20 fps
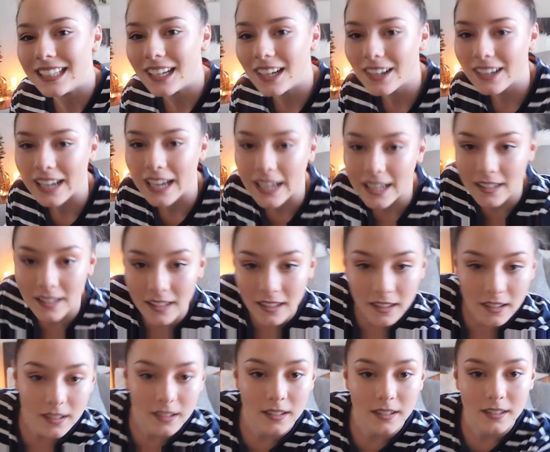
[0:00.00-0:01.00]
Okay,
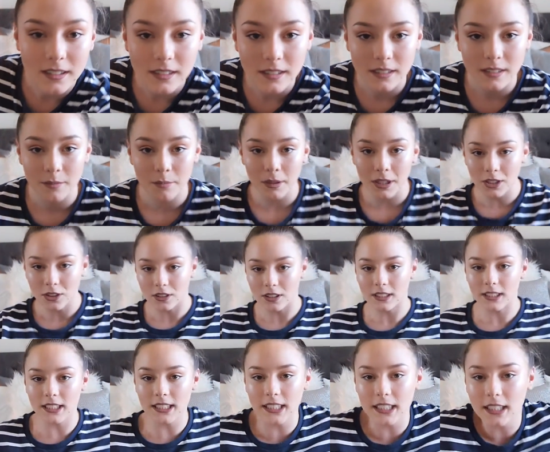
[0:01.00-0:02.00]
make sure
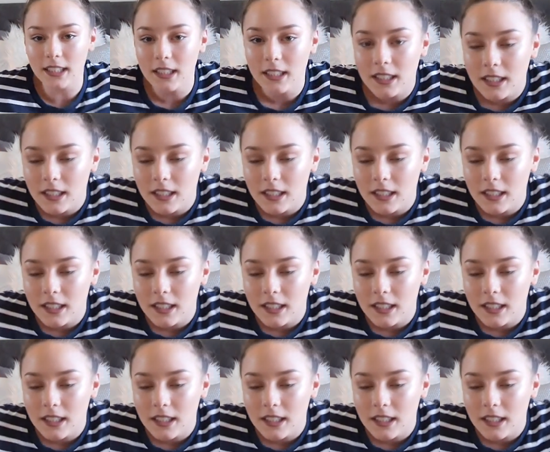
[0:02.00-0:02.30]
this isn't